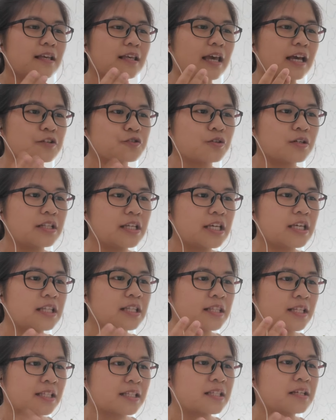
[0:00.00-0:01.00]

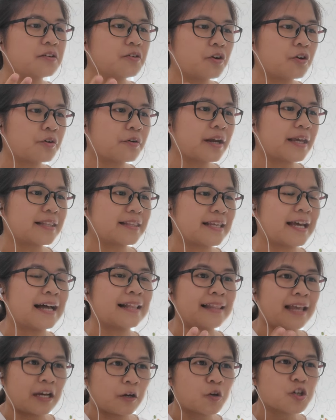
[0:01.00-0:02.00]
actually deteriorate
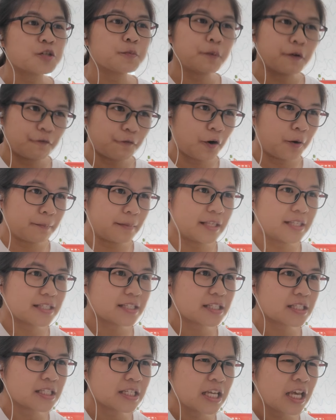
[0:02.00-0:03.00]
their language
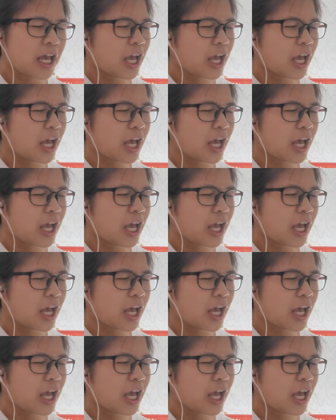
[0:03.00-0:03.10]
performance.